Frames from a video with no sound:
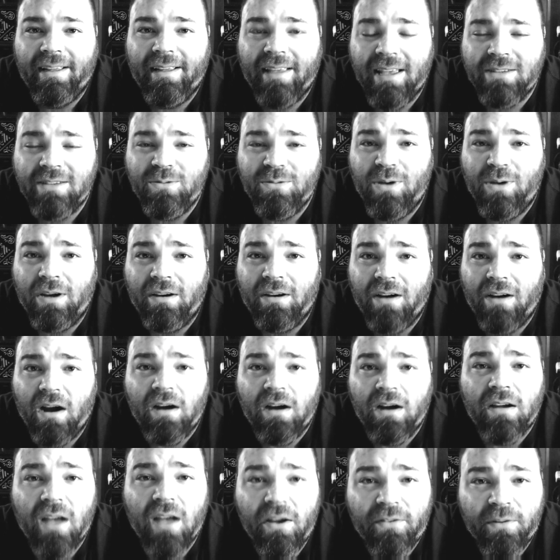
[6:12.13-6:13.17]
guess what,
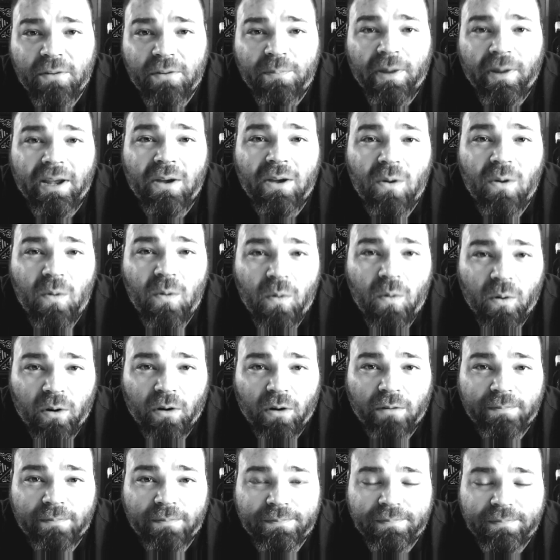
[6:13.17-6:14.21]
are covered by
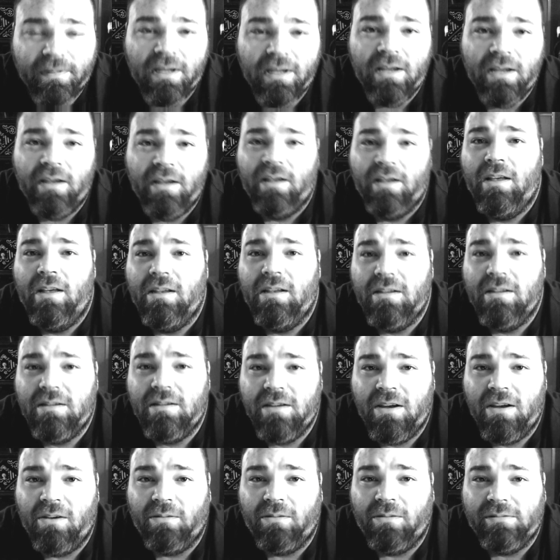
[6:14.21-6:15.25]
corn.
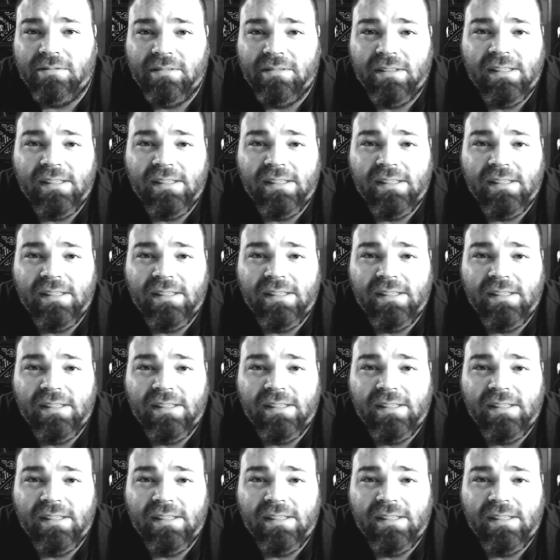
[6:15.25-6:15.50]
So,